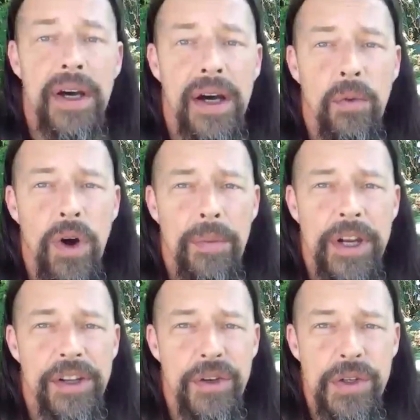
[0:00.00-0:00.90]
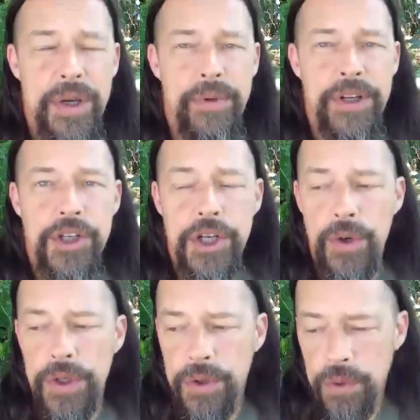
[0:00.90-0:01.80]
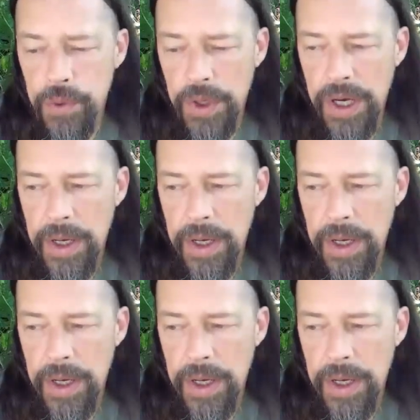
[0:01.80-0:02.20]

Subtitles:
What I'm going to do is I'm going to show you